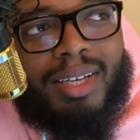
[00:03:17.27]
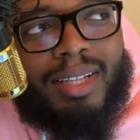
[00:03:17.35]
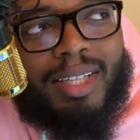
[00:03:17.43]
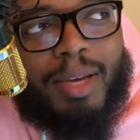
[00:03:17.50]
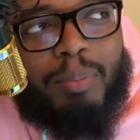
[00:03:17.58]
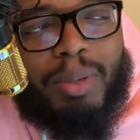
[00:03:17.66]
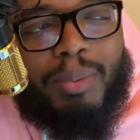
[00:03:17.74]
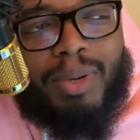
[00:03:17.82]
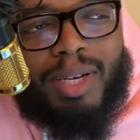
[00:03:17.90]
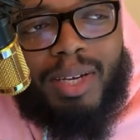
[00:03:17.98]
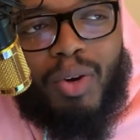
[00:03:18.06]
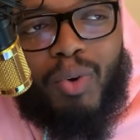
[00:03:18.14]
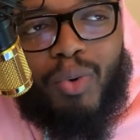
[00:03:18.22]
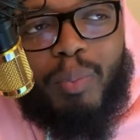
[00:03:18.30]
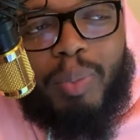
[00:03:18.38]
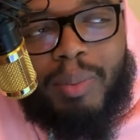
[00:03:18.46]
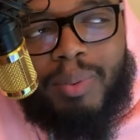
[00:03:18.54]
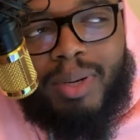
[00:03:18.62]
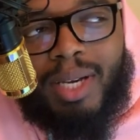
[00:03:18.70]
that people can group
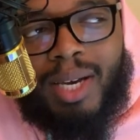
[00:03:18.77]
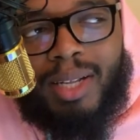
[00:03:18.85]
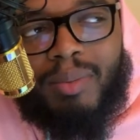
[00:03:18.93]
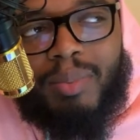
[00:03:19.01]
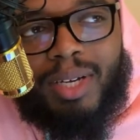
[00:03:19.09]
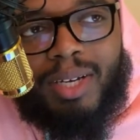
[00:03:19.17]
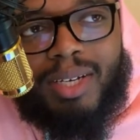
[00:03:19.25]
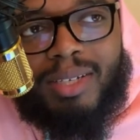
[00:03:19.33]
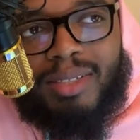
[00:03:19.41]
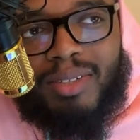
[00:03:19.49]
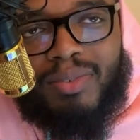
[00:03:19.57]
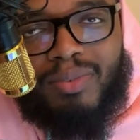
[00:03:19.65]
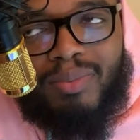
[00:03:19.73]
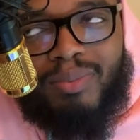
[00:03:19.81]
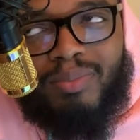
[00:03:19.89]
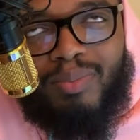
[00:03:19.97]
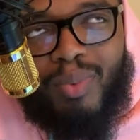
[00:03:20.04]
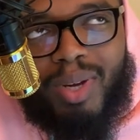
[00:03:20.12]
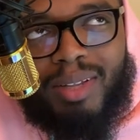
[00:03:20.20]
people together because of
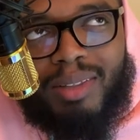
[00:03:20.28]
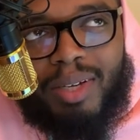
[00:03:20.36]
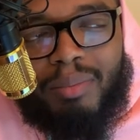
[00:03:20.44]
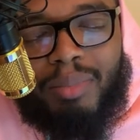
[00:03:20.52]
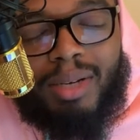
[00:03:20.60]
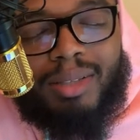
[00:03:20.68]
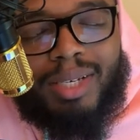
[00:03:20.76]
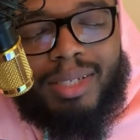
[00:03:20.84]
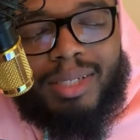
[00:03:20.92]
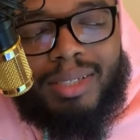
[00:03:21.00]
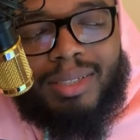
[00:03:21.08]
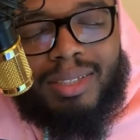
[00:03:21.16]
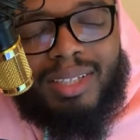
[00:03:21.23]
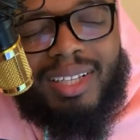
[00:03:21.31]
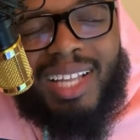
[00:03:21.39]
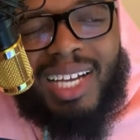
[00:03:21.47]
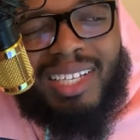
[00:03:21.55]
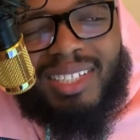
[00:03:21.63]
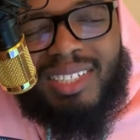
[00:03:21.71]
when their birthday is.
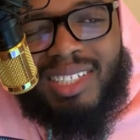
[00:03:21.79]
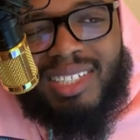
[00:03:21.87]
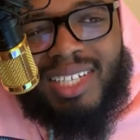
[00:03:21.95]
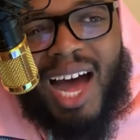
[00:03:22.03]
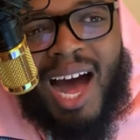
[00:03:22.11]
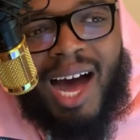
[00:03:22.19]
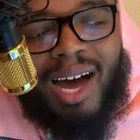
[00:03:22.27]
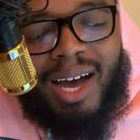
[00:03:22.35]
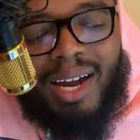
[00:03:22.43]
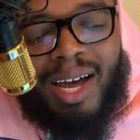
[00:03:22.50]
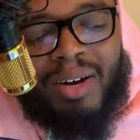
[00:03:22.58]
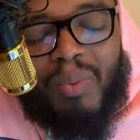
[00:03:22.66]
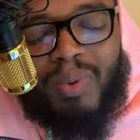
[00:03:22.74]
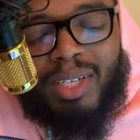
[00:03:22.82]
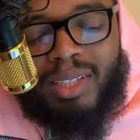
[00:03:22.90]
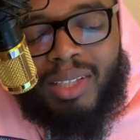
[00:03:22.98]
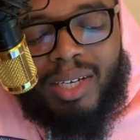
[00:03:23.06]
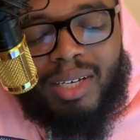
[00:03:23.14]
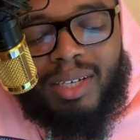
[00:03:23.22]
Like that's just odd. I don't get
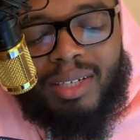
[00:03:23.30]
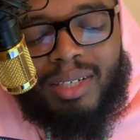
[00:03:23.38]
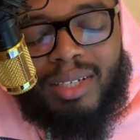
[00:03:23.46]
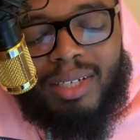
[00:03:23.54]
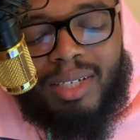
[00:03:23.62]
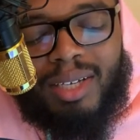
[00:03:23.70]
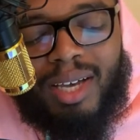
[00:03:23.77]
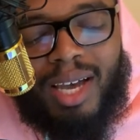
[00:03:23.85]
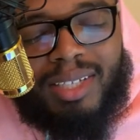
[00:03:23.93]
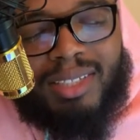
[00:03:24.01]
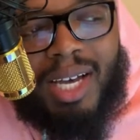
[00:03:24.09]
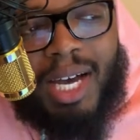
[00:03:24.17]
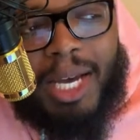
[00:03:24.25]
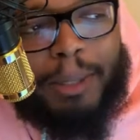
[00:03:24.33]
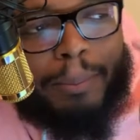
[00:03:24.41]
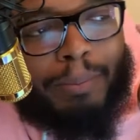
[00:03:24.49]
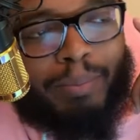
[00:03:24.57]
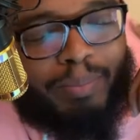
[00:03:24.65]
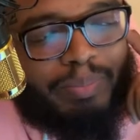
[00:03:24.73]
that. It's like
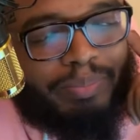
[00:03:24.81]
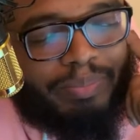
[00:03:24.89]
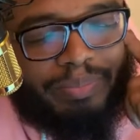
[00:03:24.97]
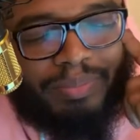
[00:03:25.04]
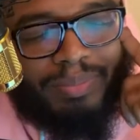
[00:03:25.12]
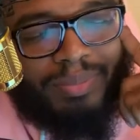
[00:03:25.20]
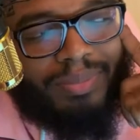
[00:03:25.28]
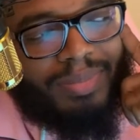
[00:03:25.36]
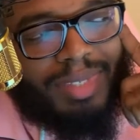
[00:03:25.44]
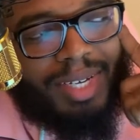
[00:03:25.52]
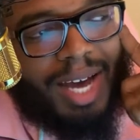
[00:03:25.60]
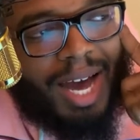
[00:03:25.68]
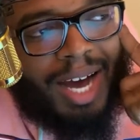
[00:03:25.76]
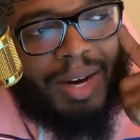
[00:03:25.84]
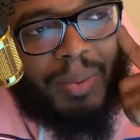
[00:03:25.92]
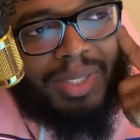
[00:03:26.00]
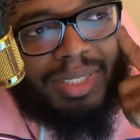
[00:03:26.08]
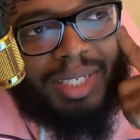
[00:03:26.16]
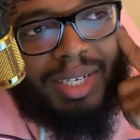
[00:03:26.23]
I
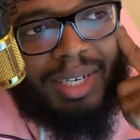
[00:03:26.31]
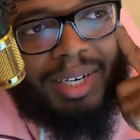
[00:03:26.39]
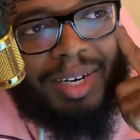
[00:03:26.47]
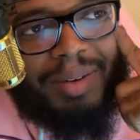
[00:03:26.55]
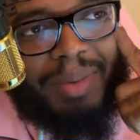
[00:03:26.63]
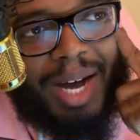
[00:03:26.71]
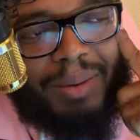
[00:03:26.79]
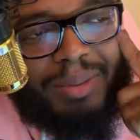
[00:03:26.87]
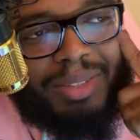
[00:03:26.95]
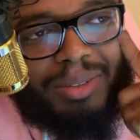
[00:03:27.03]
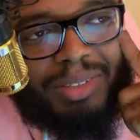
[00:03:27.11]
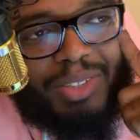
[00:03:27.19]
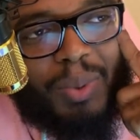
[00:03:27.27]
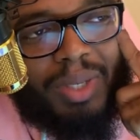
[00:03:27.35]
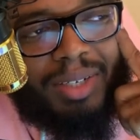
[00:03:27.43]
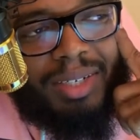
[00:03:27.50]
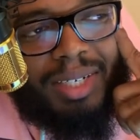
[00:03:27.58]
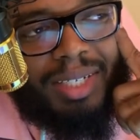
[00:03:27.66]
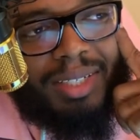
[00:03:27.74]
was on Twitter
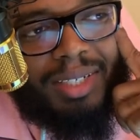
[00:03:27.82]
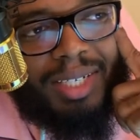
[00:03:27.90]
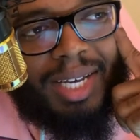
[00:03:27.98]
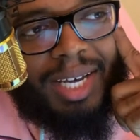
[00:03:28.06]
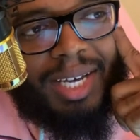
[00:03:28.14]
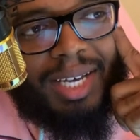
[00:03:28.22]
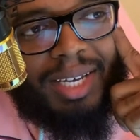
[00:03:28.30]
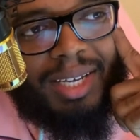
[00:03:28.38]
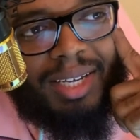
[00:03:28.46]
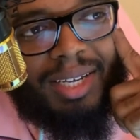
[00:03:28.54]
the other day,